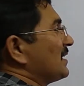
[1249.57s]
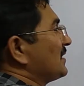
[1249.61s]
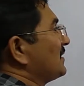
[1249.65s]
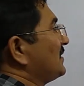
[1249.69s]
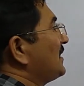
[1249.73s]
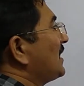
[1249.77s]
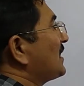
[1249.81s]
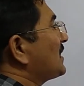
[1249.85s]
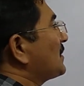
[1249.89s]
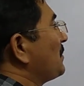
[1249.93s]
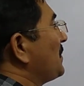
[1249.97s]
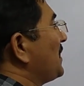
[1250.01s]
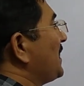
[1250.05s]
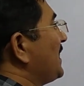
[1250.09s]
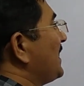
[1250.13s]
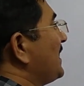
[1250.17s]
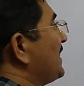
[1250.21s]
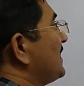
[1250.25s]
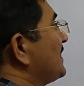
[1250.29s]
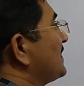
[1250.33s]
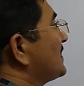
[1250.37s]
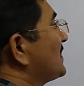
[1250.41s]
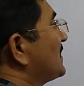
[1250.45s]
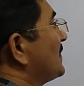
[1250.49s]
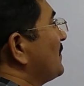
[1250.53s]
That
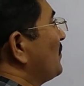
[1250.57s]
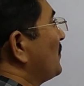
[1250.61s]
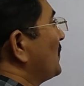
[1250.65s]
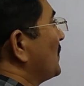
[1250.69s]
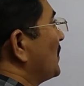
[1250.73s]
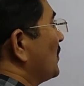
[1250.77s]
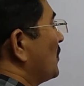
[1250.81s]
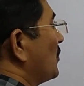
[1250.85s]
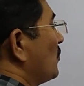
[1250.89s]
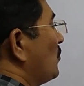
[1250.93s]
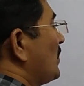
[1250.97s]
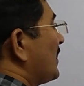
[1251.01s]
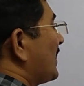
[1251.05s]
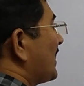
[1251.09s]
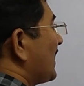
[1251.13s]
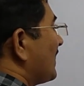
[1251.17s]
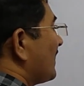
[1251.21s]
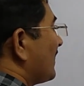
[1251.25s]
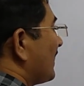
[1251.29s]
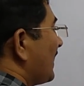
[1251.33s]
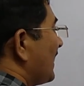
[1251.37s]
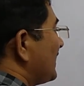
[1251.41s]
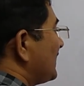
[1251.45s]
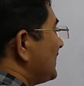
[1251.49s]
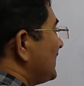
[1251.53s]
means we can
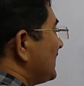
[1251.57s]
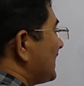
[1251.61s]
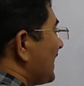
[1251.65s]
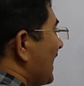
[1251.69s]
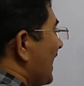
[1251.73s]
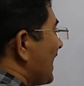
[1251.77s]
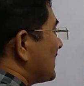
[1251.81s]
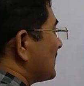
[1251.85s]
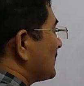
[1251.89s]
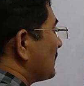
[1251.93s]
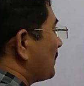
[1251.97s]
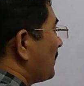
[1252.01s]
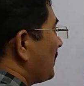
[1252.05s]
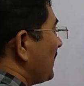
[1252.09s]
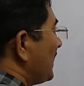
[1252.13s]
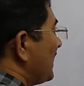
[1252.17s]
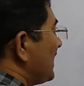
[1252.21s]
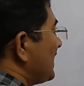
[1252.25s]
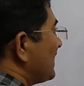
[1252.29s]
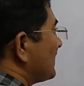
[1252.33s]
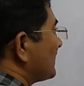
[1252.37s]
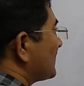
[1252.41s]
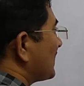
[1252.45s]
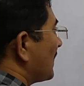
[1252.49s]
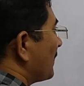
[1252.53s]
write it as
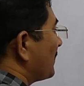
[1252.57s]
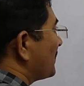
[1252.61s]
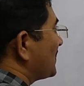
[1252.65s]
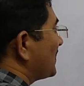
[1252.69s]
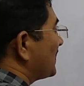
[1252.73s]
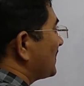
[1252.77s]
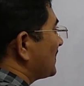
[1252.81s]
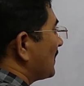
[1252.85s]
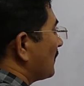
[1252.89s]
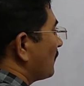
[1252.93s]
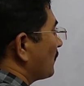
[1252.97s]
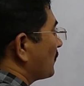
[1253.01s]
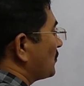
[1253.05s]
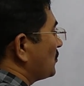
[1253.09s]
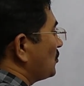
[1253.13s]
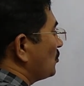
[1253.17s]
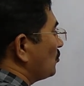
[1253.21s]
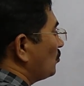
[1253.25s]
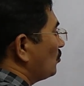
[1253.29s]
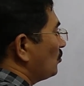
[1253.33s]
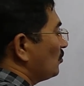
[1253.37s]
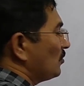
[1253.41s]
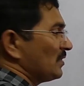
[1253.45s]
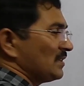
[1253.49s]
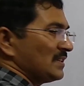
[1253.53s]
P is subset of
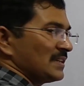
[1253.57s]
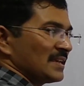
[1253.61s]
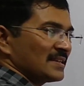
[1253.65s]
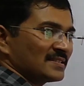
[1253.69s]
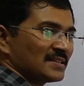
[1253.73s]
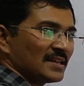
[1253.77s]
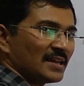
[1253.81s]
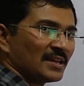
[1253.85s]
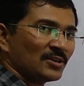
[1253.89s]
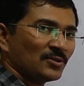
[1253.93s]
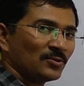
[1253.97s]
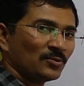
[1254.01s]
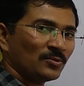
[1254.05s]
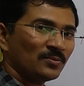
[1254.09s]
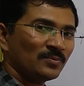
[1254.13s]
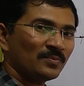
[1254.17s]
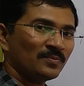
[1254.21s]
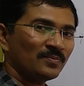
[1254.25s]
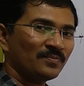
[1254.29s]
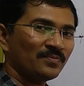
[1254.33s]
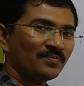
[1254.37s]
Q. Yes or no?